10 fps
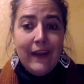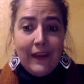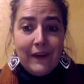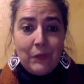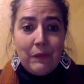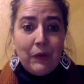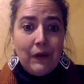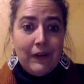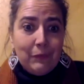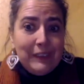And we
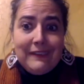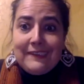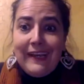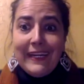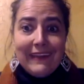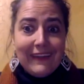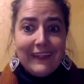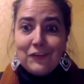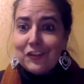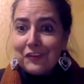decided,
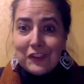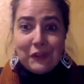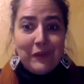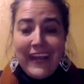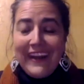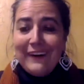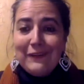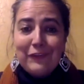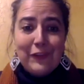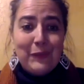let's just create it
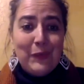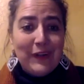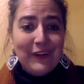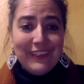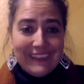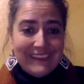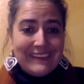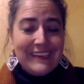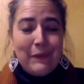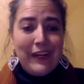for the world and
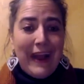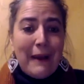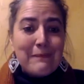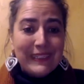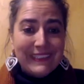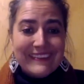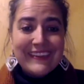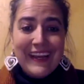see what happens,